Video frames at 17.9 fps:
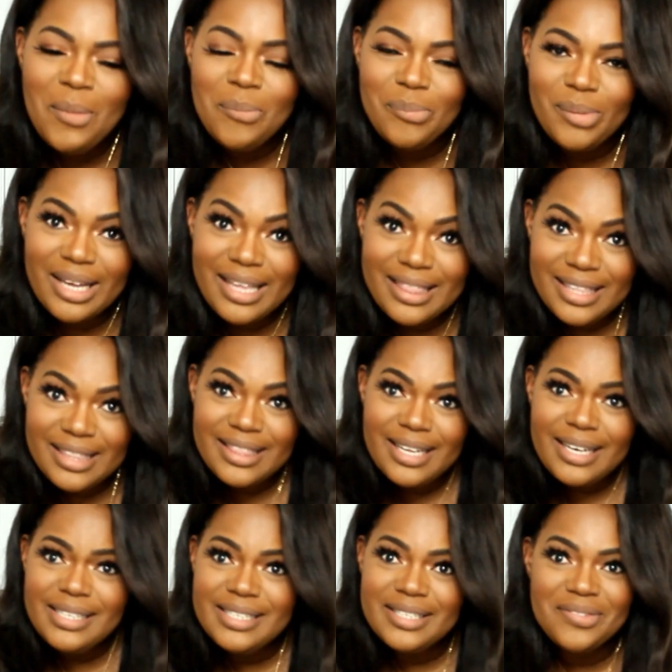But the
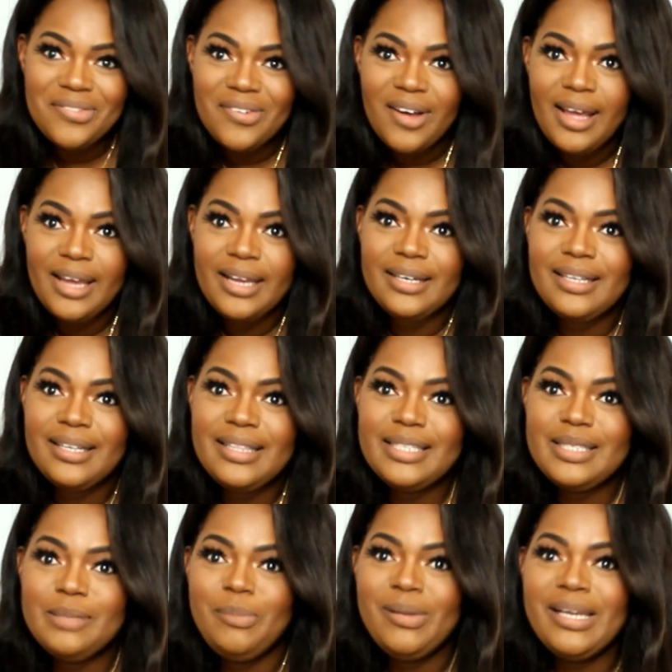thighs are fine.
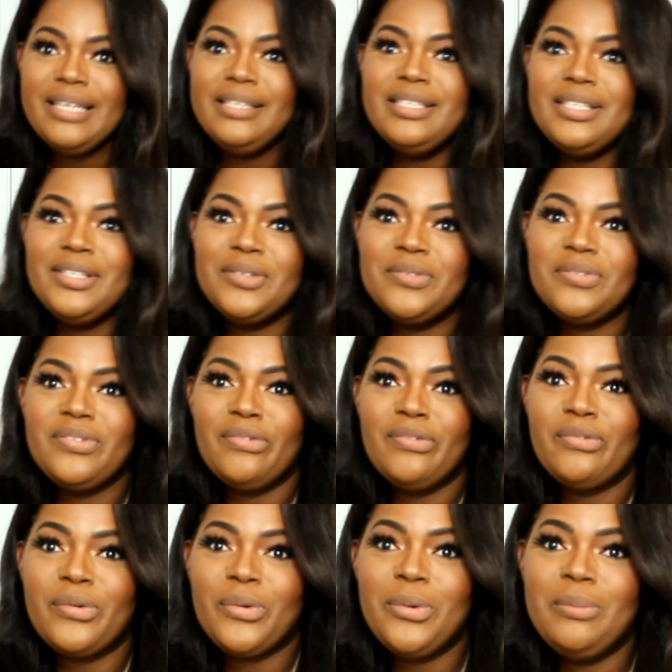There's plenty
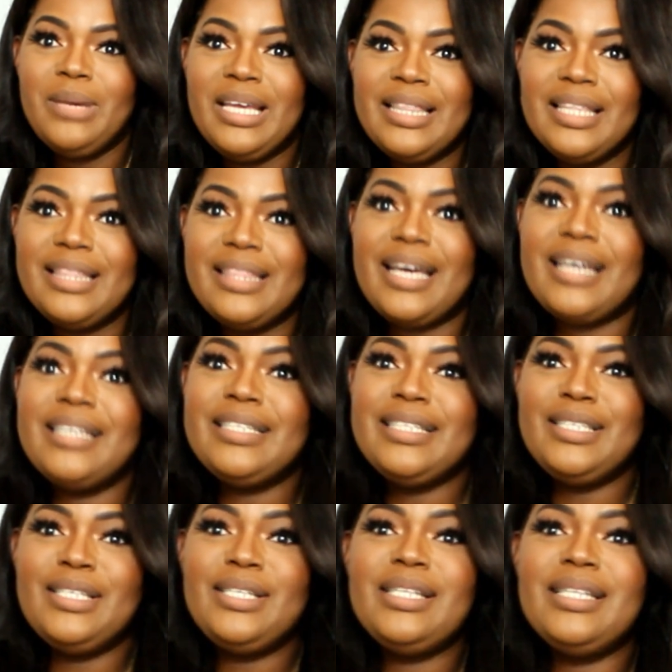of room in the thighs.
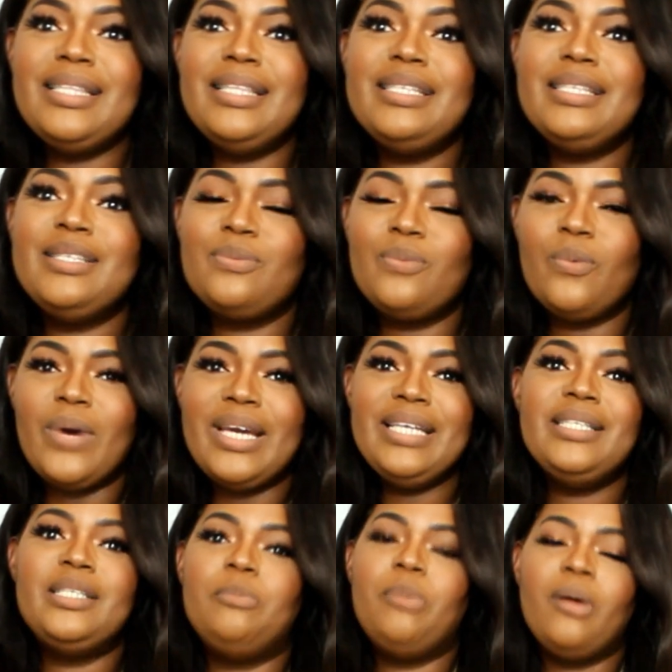It's just this
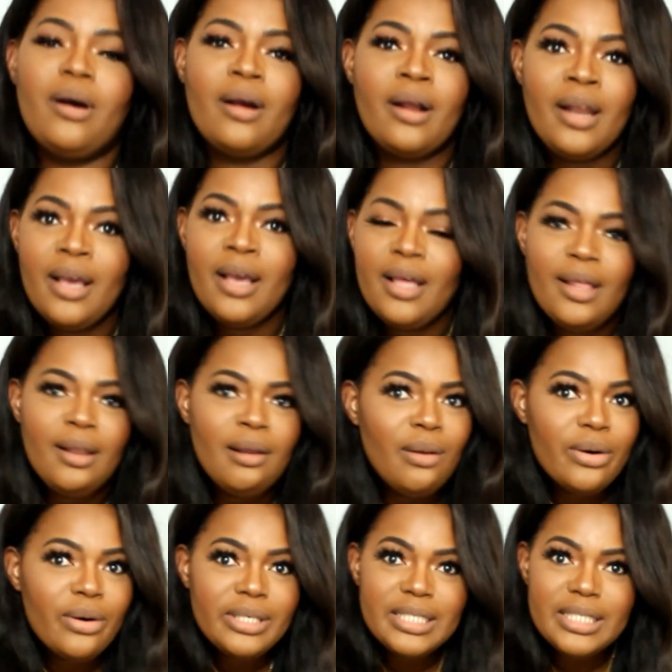waist part.
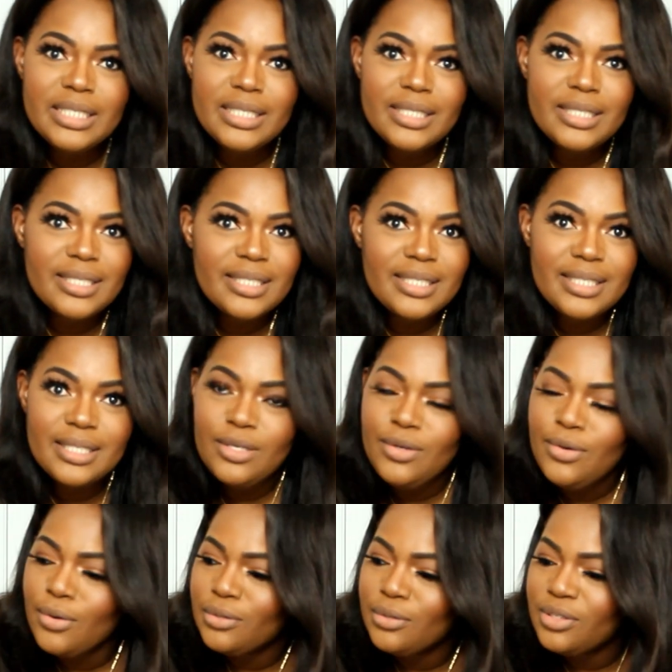Lord Jesus,
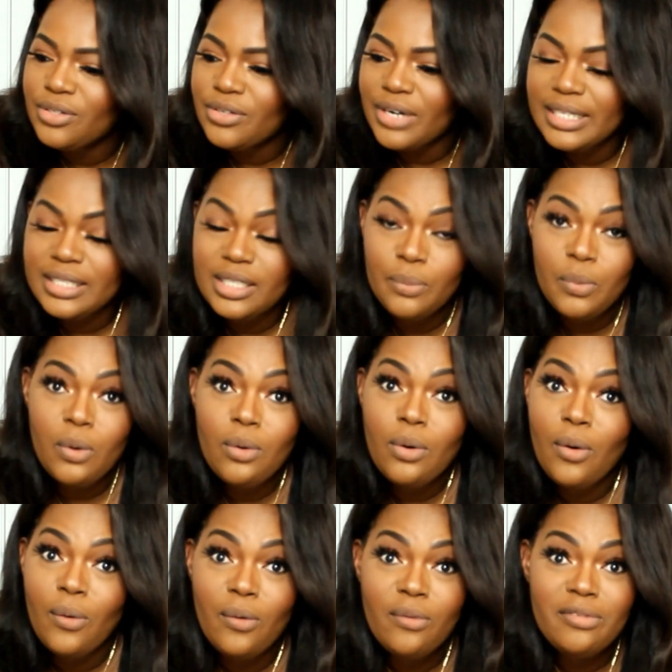no stretch. It
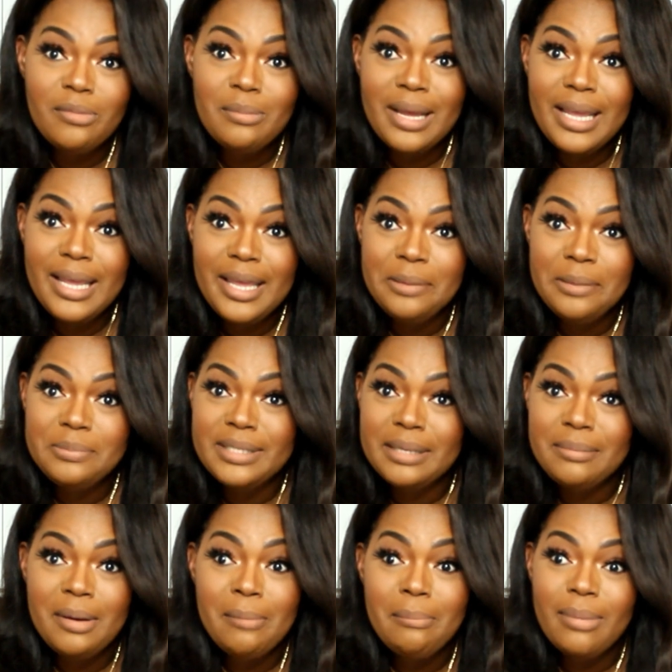won't go over my hips
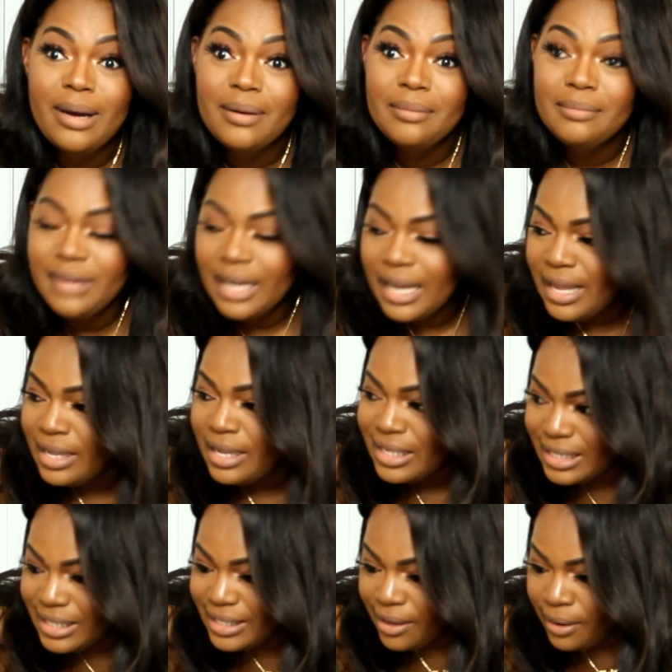and my bum.
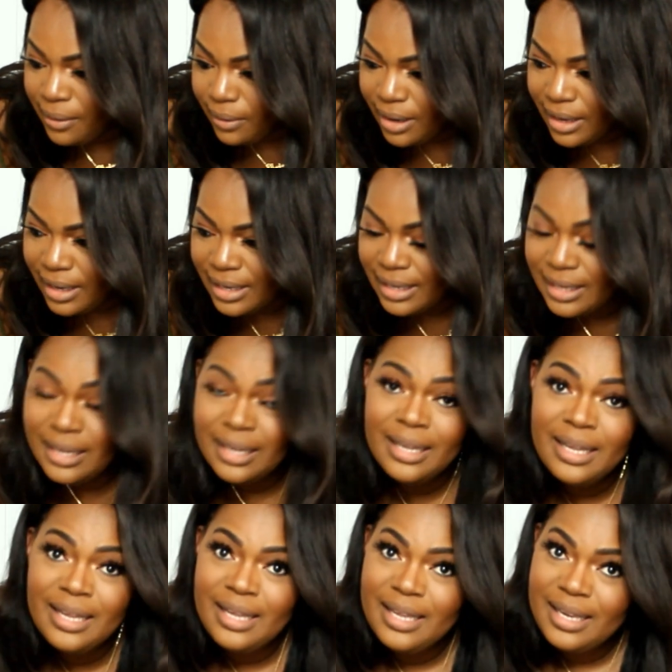So
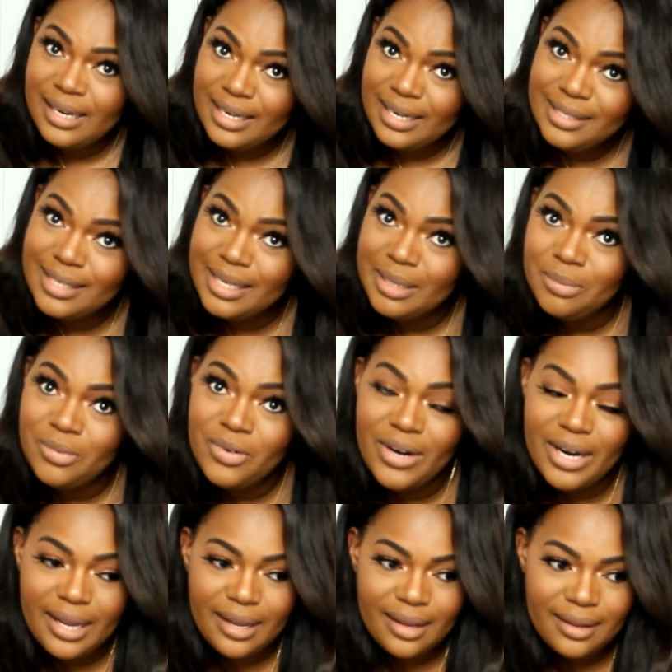let's keep
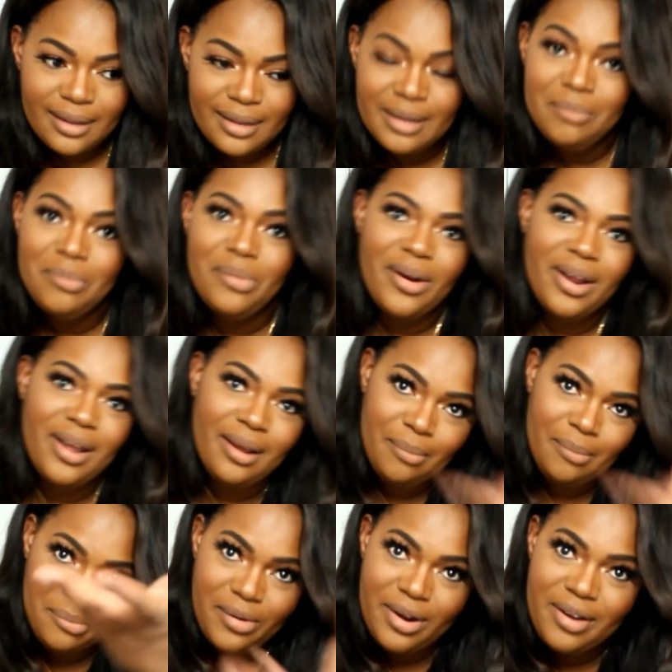trying and
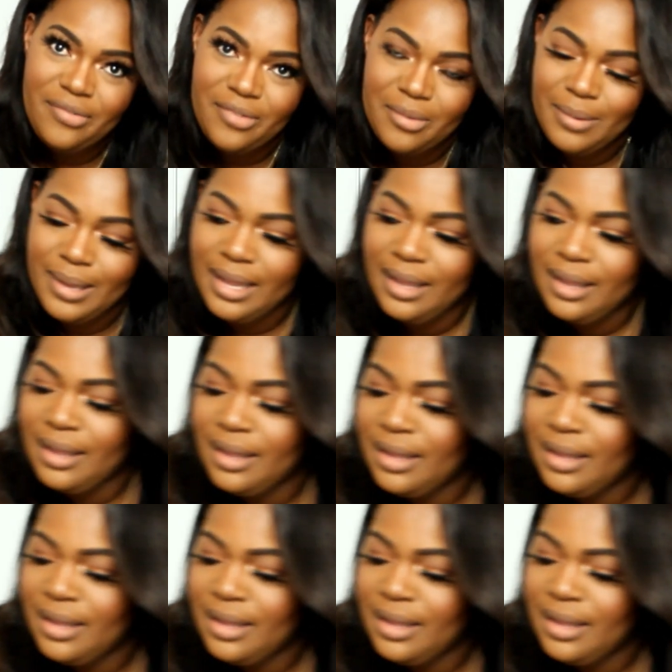pray for me.